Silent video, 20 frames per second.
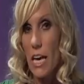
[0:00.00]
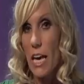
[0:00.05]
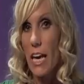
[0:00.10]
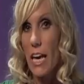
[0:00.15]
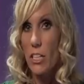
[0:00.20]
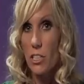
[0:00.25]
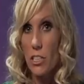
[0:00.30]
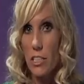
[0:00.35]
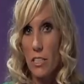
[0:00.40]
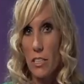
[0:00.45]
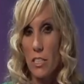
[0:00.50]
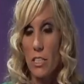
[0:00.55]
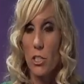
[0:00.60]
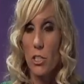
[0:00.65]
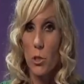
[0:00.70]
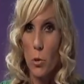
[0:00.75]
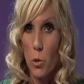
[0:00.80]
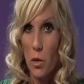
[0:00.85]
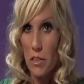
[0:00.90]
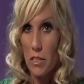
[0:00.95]
And she says,
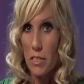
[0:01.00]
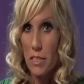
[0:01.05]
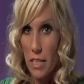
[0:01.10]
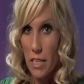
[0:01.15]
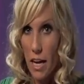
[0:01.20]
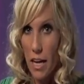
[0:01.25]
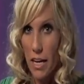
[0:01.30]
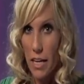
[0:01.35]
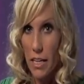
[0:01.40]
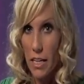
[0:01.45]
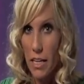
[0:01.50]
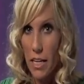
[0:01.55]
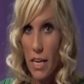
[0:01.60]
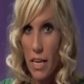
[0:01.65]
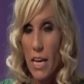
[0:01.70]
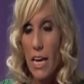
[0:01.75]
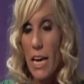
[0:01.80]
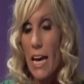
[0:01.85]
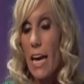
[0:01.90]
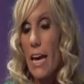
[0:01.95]
you're the sign.
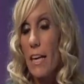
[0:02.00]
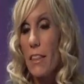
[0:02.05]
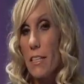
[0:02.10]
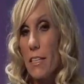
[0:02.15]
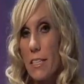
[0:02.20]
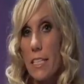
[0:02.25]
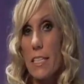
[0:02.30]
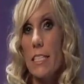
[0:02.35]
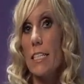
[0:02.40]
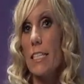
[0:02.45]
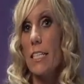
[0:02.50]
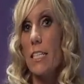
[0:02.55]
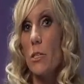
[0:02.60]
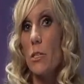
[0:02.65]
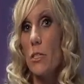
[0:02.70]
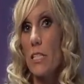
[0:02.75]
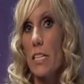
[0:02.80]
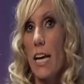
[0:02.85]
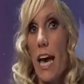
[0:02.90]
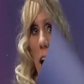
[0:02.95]
And this
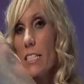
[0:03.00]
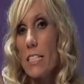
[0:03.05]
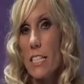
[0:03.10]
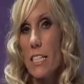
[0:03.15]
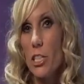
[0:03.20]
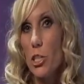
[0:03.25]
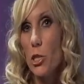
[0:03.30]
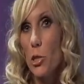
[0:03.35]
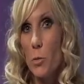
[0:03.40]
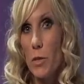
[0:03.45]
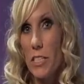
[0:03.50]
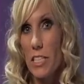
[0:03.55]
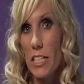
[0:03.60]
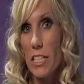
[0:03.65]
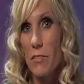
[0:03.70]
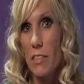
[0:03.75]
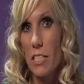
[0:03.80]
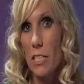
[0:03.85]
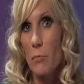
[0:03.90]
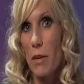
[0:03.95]
continued to happen. I continued to
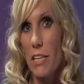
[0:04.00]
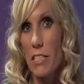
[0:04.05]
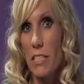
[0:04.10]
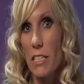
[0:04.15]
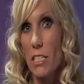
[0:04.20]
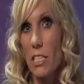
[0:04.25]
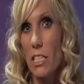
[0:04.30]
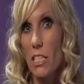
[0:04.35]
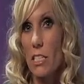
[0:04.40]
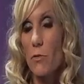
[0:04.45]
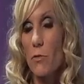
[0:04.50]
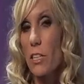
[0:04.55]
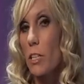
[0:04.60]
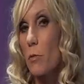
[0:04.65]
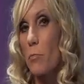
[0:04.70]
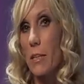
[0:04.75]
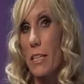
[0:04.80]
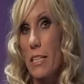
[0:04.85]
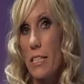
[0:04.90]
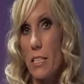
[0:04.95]
receive these messages for
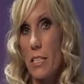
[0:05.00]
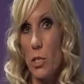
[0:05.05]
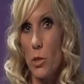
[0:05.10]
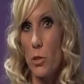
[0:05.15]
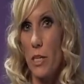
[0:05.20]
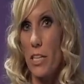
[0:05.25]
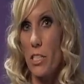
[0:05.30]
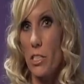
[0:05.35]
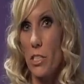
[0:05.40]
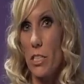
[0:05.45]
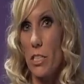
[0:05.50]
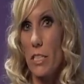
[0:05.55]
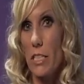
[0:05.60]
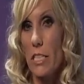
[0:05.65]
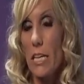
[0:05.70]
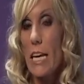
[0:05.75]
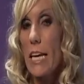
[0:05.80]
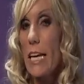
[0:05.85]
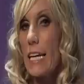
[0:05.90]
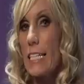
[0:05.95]
complete strangers.
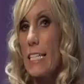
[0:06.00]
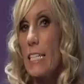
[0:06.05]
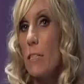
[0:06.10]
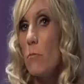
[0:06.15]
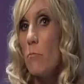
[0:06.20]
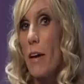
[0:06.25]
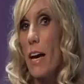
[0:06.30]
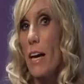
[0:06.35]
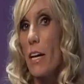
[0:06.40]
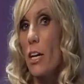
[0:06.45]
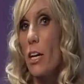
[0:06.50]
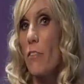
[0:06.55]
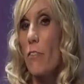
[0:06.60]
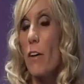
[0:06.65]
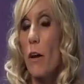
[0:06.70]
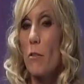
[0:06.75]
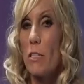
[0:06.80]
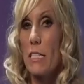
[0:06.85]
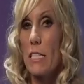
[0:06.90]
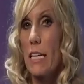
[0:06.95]
It didn't matter if
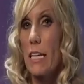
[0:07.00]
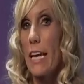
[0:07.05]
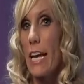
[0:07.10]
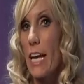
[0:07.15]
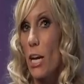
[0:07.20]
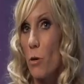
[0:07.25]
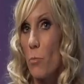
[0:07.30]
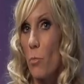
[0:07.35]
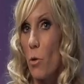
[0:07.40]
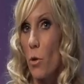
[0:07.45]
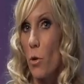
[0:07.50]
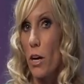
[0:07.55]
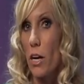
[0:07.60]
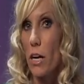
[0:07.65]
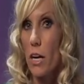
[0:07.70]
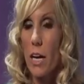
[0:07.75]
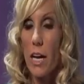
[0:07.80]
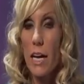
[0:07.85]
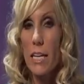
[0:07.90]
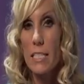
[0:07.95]
I was at an airport,
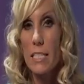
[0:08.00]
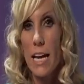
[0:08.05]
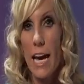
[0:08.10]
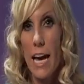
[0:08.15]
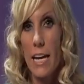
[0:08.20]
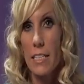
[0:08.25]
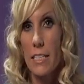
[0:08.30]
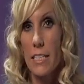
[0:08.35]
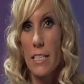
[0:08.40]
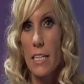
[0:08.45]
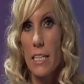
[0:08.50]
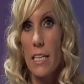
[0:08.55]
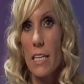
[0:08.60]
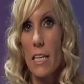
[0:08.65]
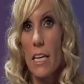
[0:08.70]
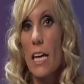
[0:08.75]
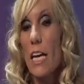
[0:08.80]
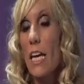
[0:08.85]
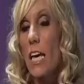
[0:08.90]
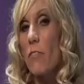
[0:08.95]
a taxi.
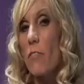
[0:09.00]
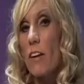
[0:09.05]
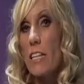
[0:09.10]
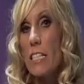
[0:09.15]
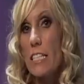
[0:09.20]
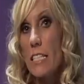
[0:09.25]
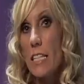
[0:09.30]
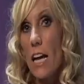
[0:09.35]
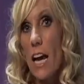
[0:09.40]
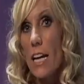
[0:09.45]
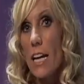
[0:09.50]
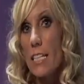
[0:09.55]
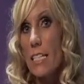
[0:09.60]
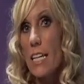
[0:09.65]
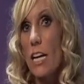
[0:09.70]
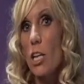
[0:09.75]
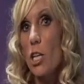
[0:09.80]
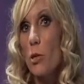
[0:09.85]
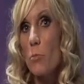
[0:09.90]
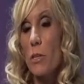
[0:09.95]
If I did not
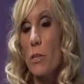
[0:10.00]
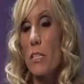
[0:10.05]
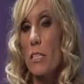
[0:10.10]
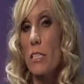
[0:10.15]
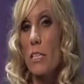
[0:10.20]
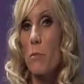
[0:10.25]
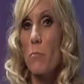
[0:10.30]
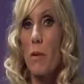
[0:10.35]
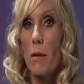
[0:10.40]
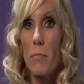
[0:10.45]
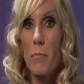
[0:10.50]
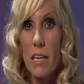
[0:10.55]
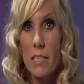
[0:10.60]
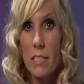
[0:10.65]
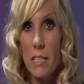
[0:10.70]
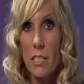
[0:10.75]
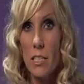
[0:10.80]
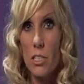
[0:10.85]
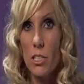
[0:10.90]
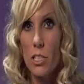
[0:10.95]
tell a person my
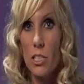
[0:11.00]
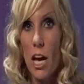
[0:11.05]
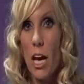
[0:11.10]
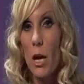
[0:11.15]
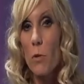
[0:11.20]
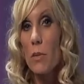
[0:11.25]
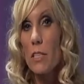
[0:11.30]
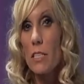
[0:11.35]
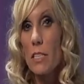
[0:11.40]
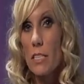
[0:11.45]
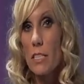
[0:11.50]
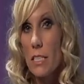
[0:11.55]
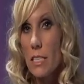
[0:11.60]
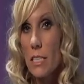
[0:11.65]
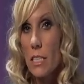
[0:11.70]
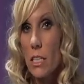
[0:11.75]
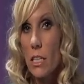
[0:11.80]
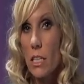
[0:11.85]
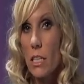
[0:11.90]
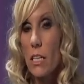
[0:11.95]
message, I would
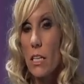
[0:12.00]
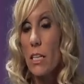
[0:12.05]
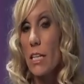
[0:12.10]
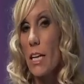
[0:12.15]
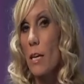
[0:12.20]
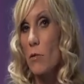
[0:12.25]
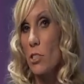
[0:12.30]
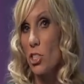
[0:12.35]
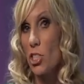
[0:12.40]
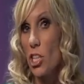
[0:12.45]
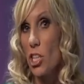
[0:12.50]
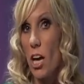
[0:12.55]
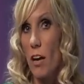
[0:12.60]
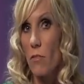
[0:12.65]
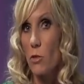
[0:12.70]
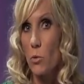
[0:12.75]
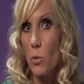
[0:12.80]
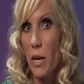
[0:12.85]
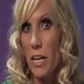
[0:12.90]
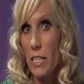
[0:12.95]
still get
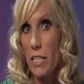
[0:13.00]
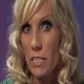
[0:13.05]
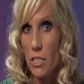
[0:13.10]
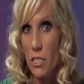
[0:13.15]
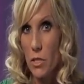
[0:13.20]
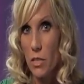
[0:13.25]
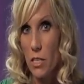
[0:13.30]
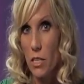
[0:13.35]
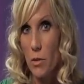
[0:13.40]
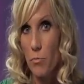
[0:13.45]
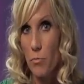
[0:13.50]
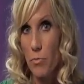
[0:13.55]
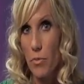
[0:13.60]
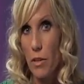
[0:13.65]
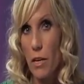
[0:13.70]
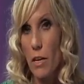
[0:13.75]
shoved right into them.